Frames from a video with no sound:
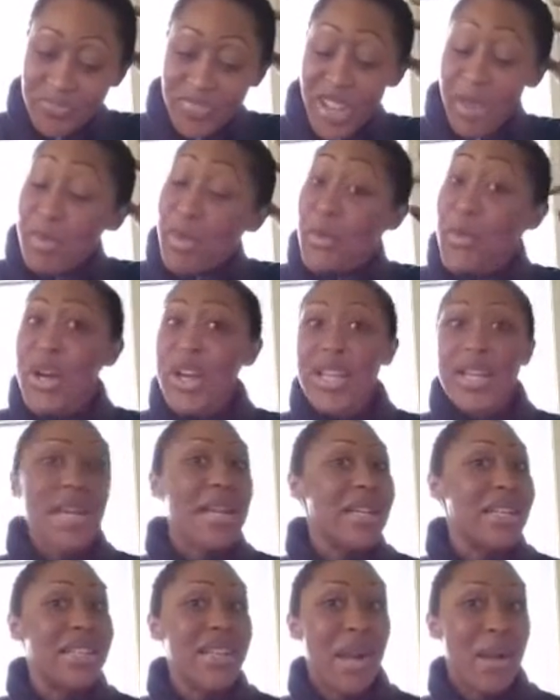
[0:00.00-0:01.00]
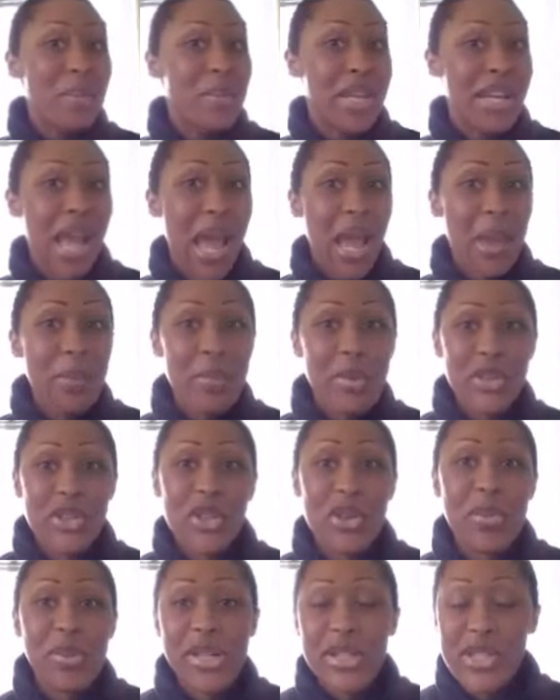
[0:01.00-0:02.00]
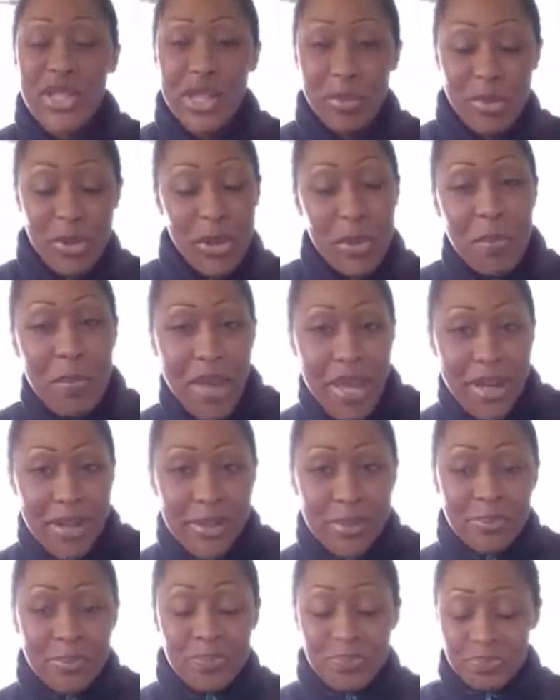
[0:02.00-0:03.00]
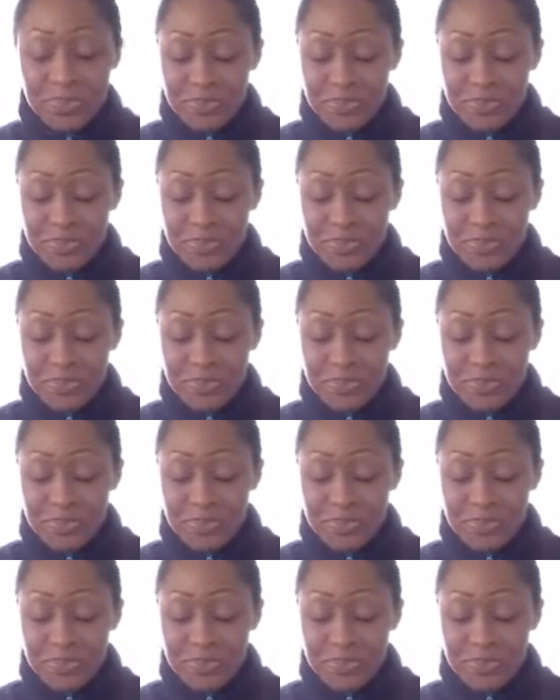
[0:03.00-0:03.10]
I've been working on not being hyper so much and I'm doing better.